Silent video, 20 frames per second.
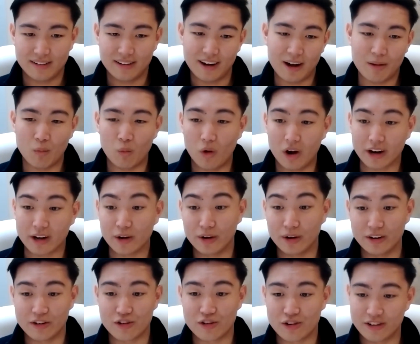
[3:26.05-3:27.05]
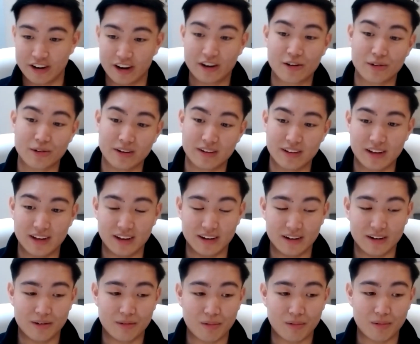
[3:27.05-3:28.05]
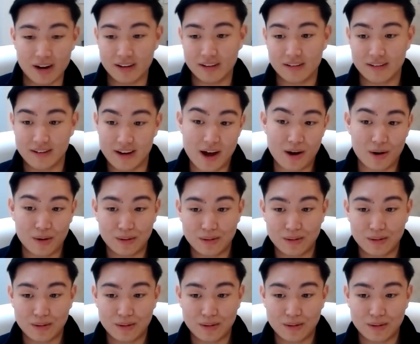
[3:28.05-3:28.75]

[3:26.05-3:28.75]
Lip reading: I'm working on a trajectory to hit it right now,